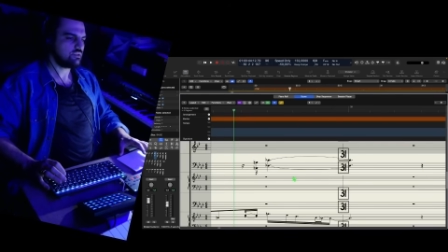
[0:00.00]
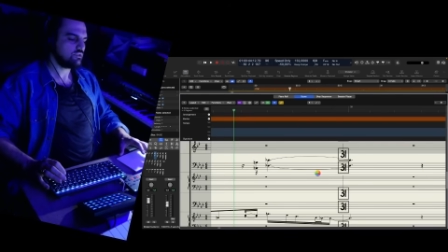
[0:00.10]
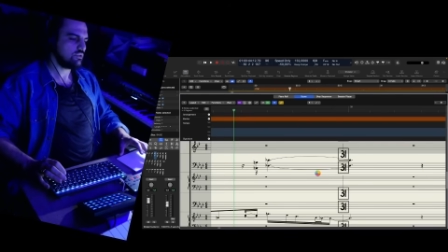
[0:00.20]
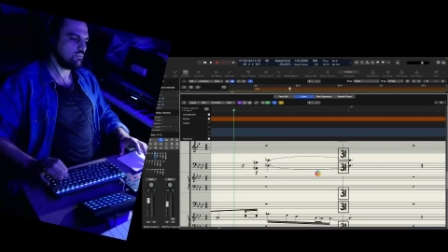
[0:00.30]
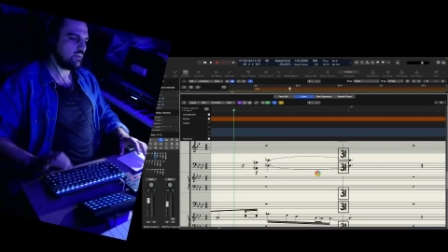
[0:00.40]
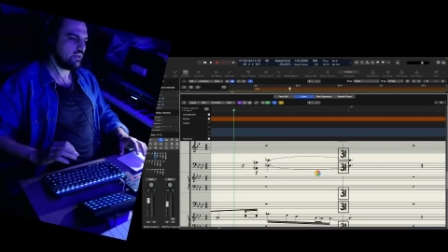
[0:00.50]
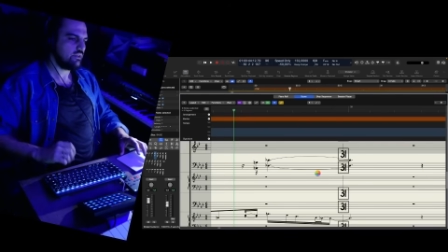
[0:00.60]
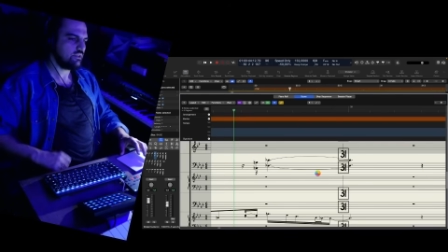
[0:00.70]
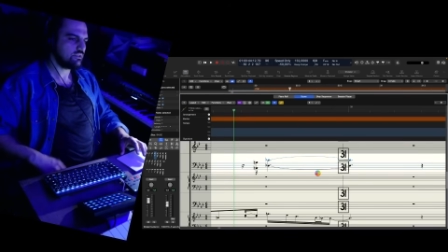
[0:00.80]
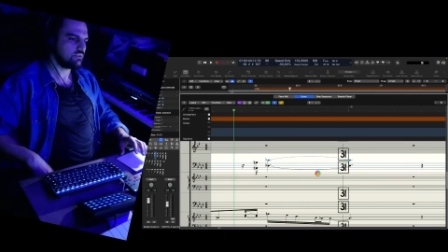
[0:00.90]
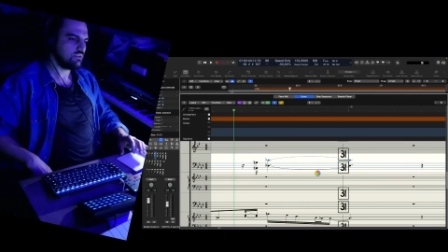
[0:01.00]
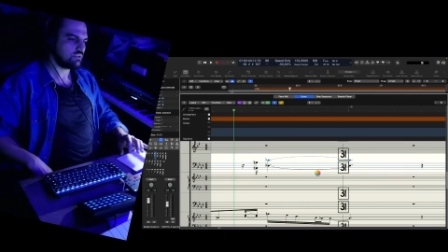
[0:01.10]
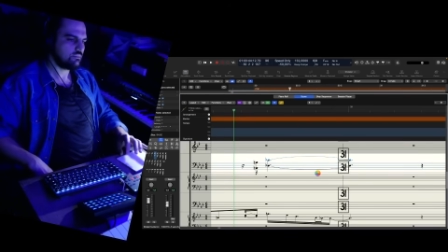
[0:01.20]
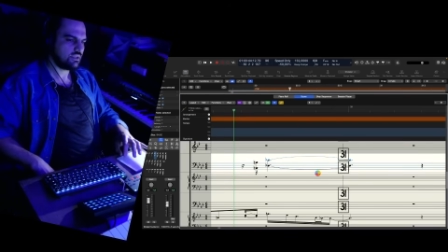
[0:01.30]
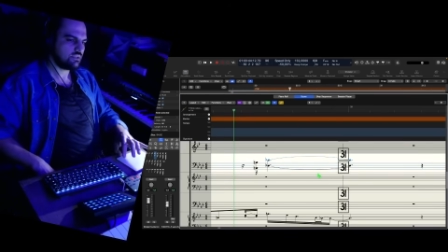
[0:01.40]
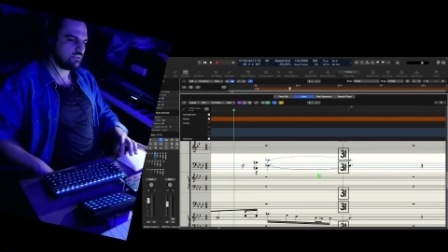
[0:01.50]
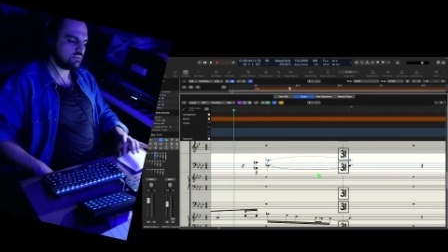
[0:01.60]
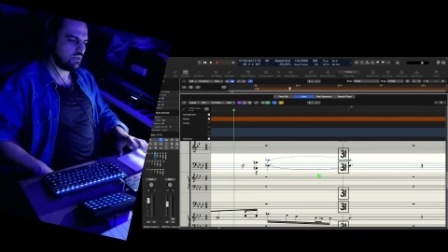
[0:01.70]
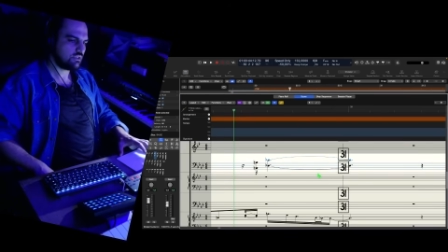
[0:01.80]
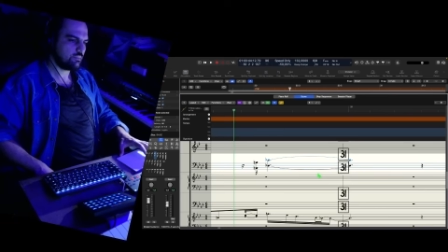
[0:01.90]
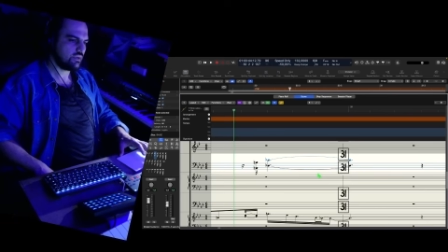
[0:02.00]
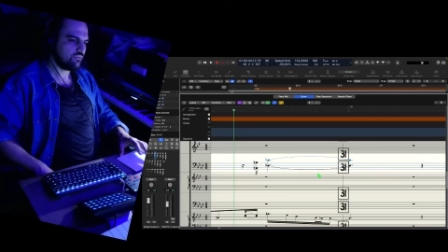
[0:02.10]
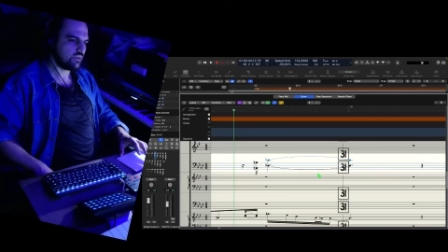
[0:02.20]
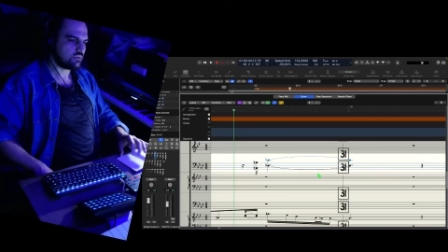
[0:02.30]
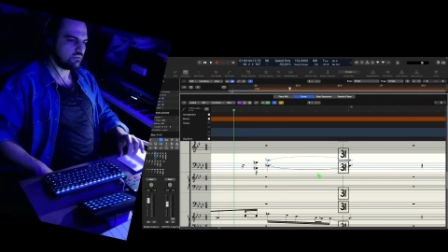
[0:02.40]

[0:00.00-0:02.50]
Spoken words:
So my ear is good, but it's not perfect.